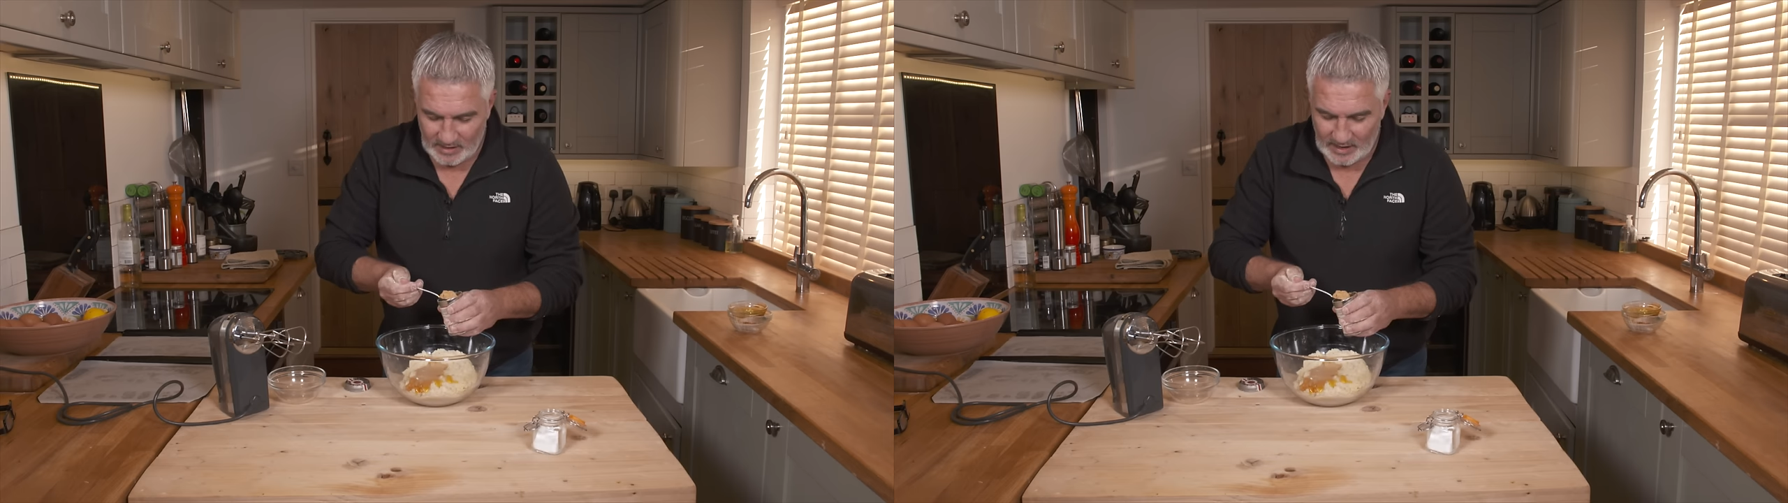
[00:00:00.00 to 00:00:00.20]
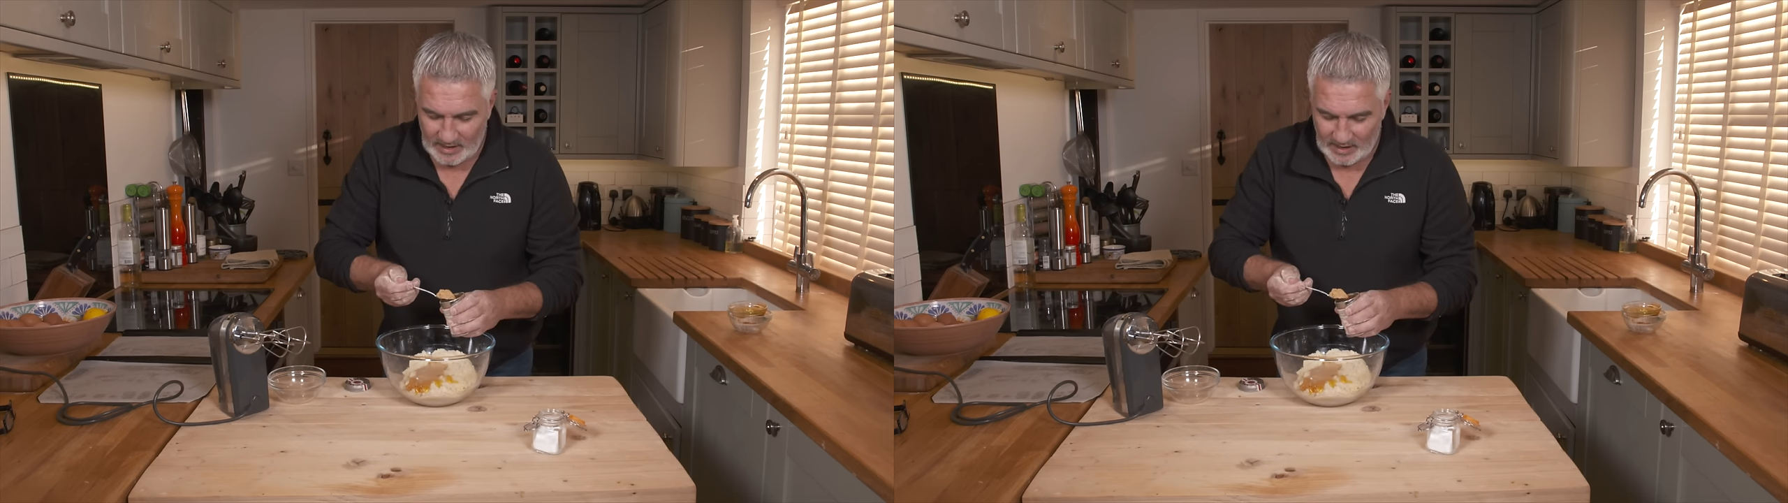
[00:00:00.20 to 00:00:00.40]

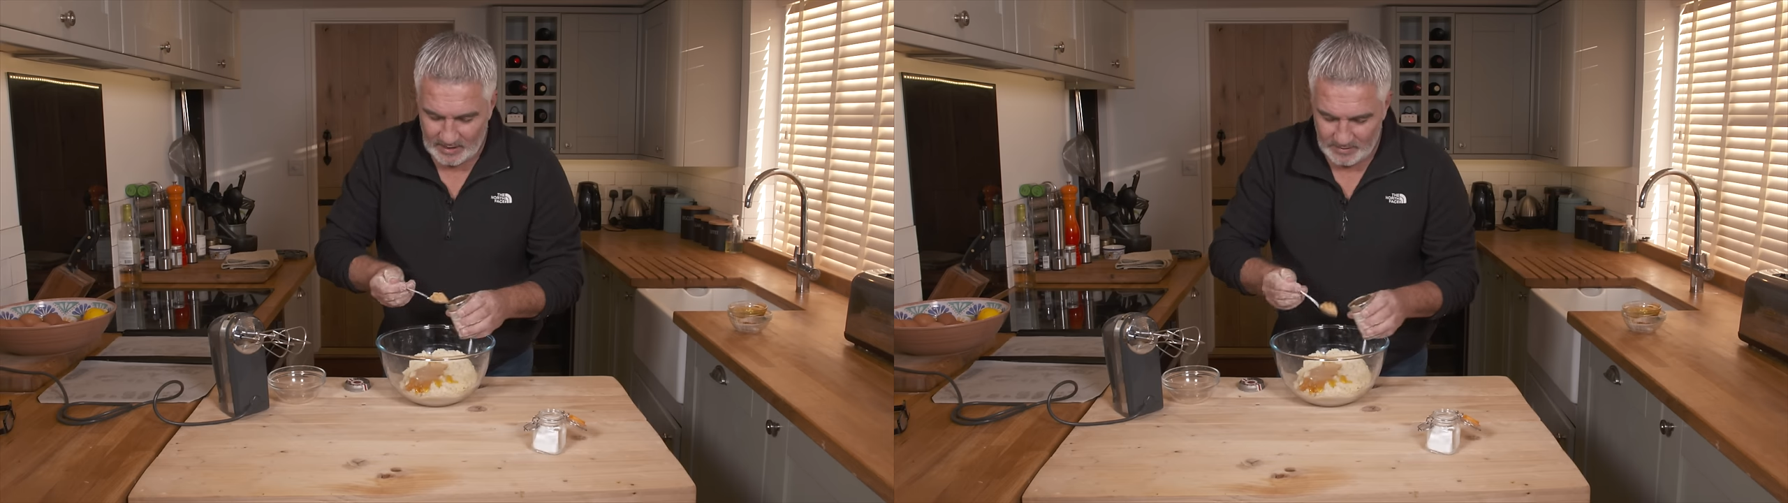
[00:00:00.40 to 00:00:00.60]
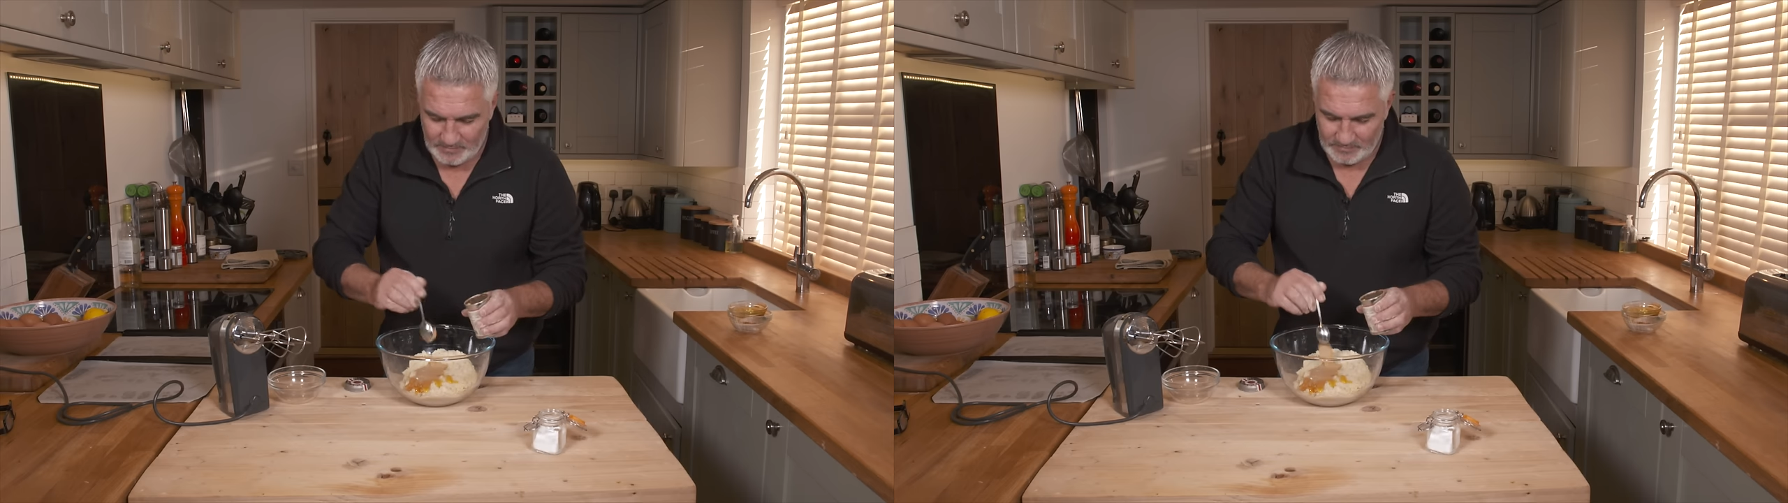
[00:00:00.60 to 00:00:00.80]

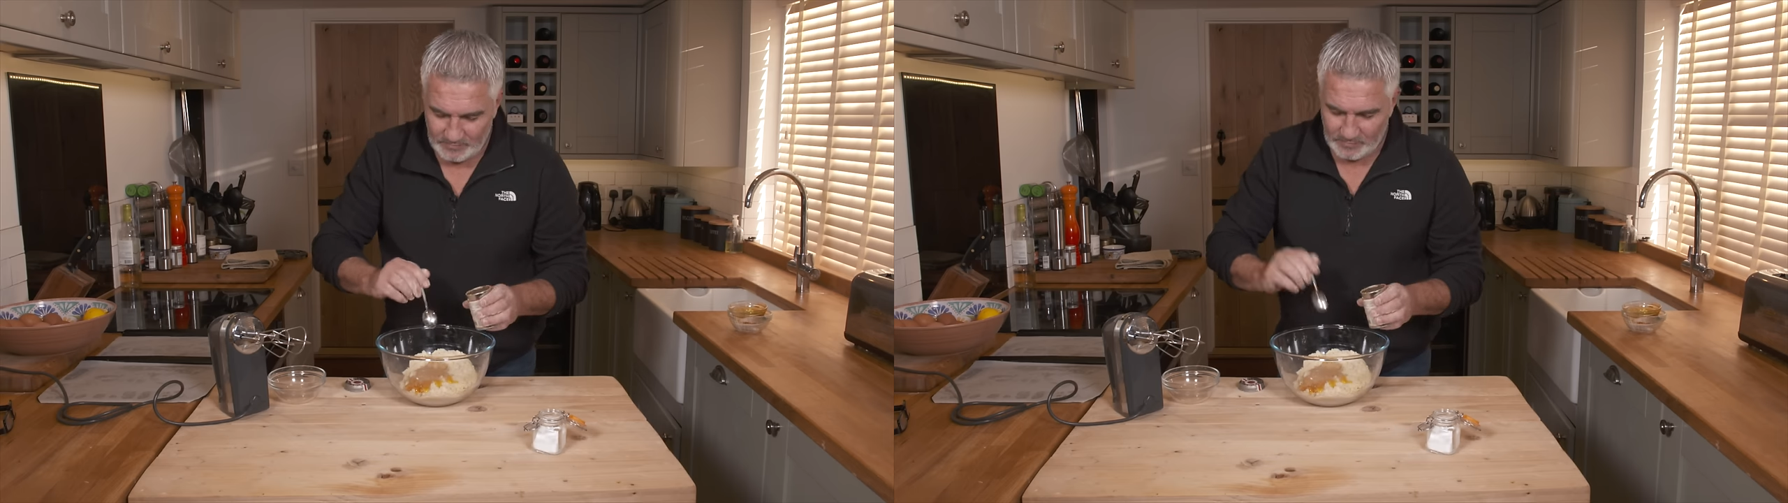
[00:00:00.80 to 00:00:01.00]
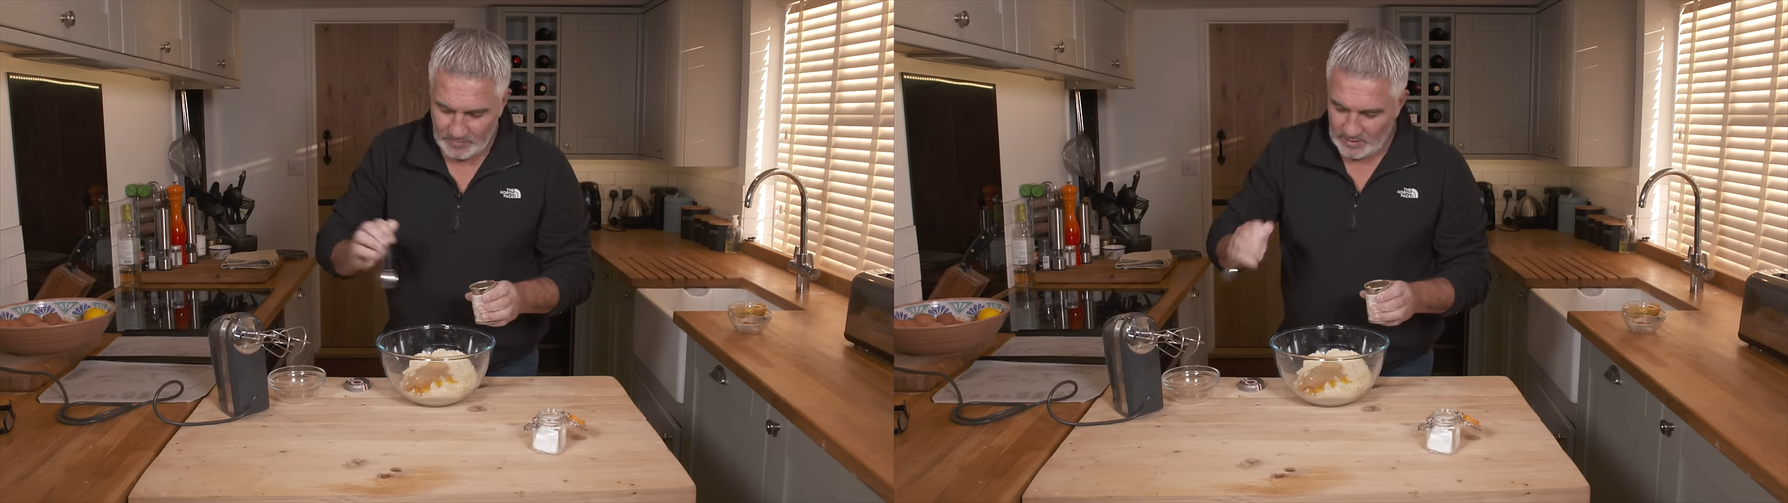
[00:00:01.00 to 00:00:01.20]
kick.
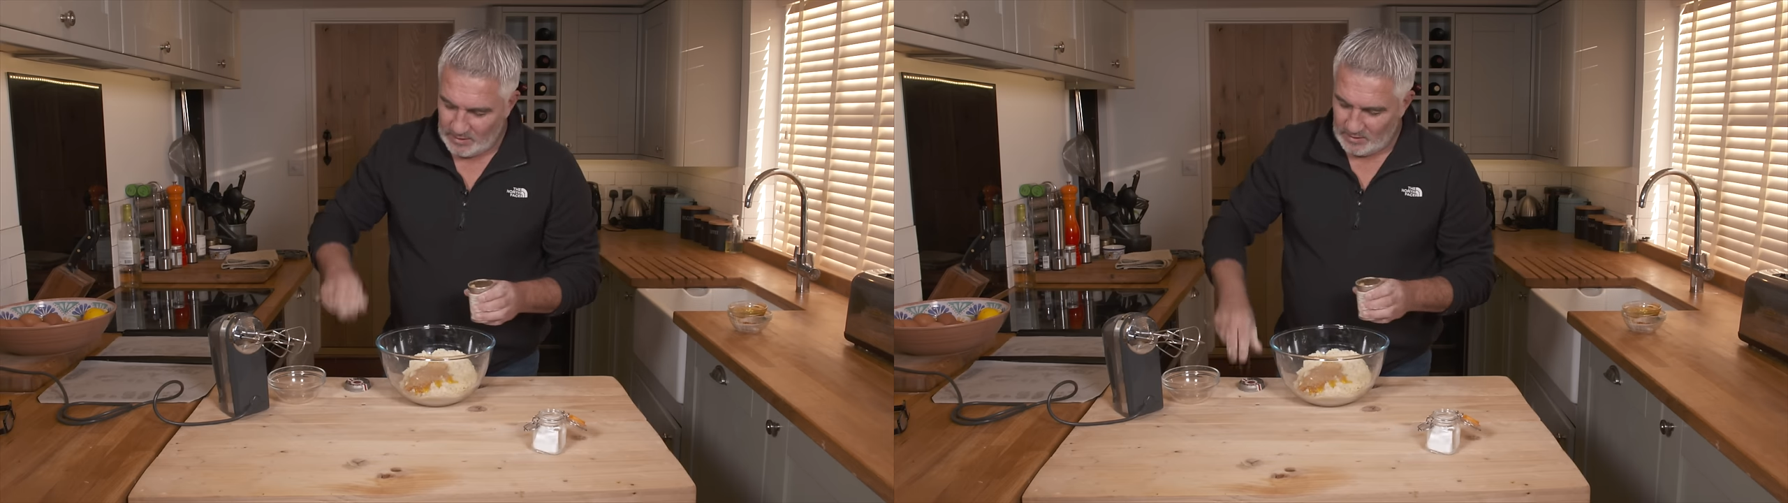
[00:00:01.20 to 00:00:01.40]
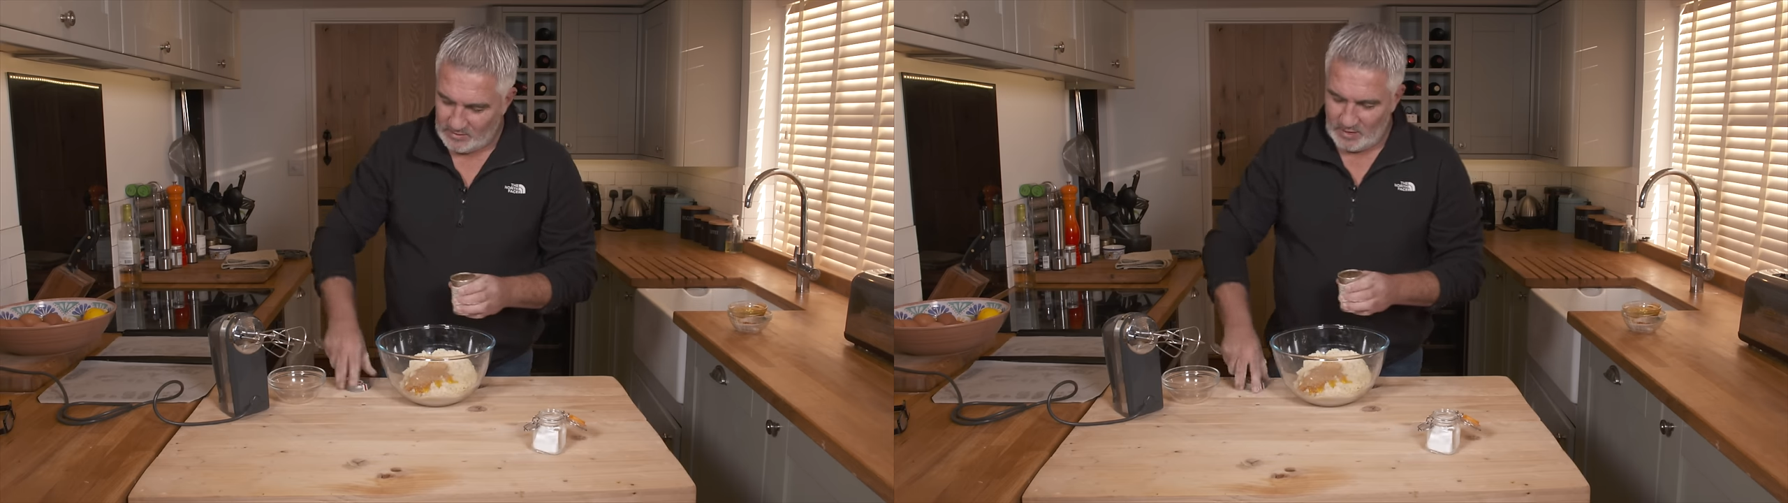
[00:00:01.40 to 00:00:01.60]

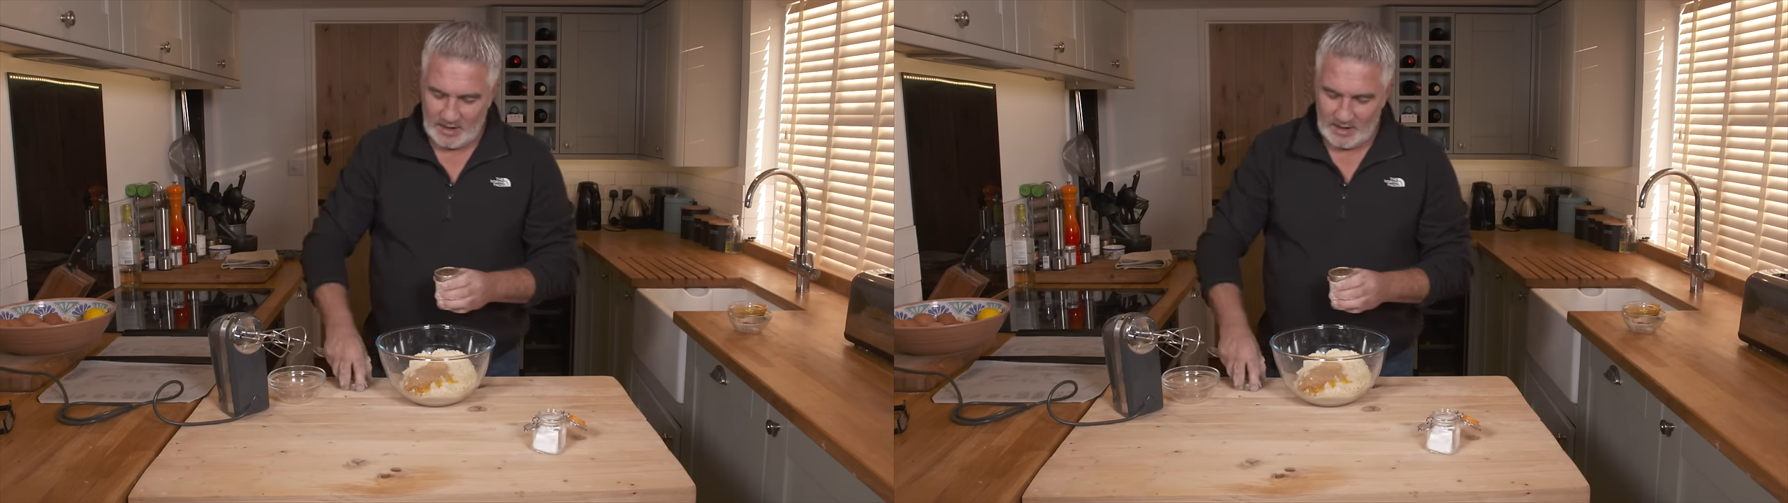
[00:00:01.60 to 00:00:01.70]
So